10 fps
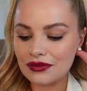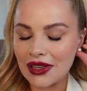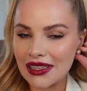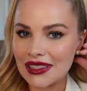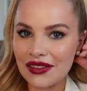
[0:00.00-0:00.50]

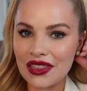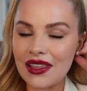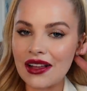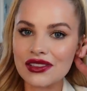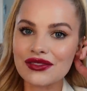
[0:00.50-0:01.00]
like seven
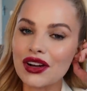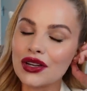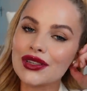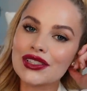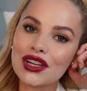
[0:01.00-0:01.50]
thousand
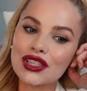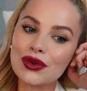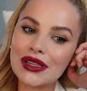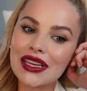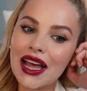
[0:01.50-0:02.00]
followers on
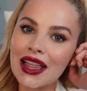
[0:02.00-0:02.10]
Twitter,